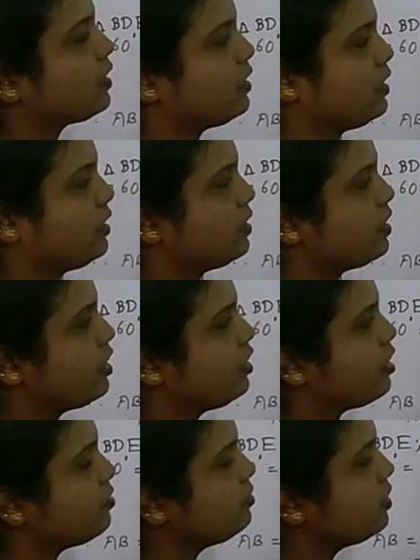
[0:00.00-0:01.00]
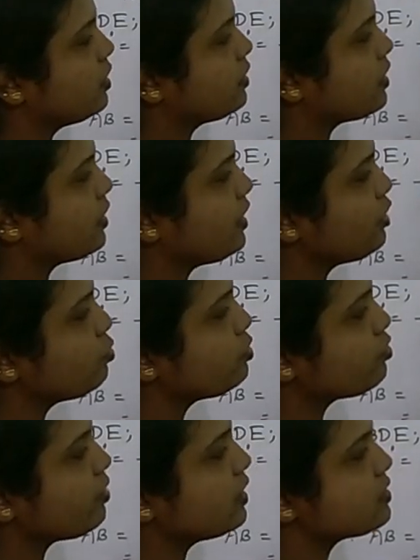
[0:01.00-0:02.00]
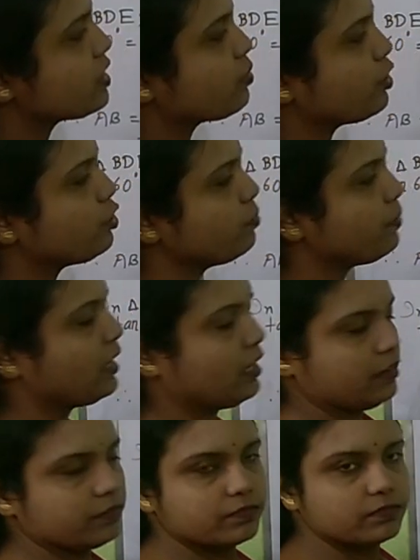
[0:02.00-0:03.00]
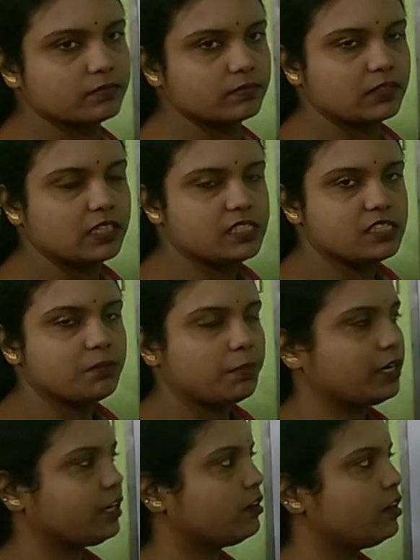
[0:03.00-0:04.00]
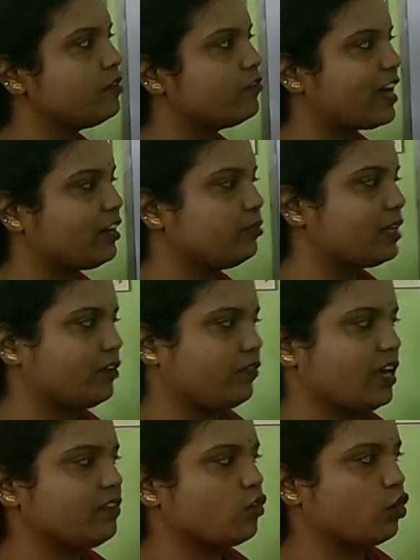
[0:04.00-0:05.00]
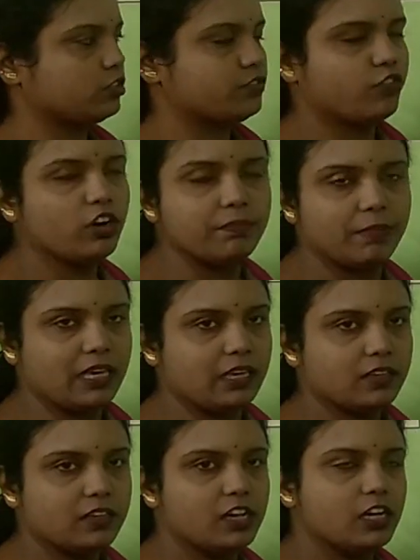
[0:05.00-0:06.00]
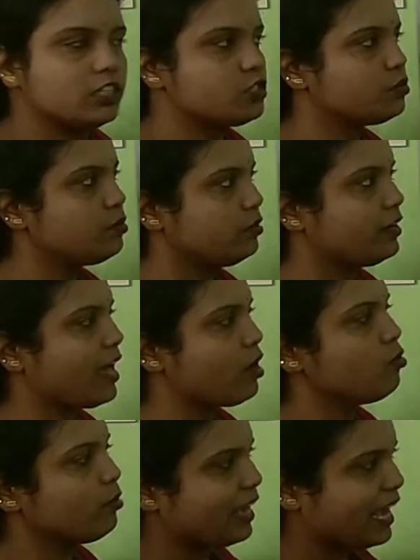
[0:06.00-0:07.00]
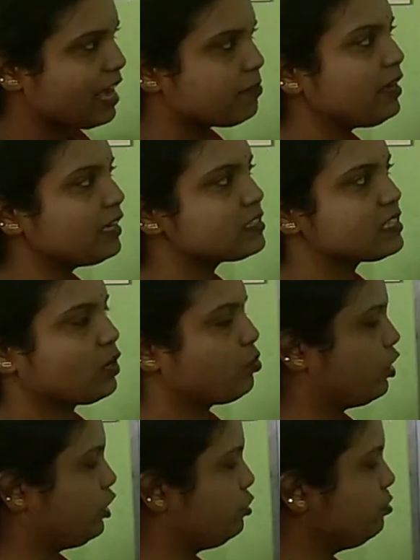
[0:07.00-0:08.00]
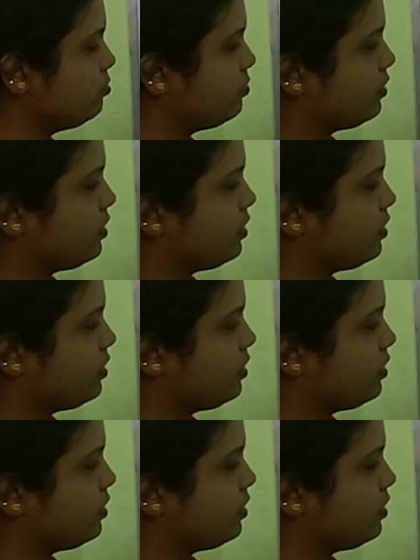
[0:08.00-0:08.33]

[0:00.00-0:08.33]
30. Now 30 root 3 is equal to BE. This is a particular value that we have got for BE. So now AB is equal to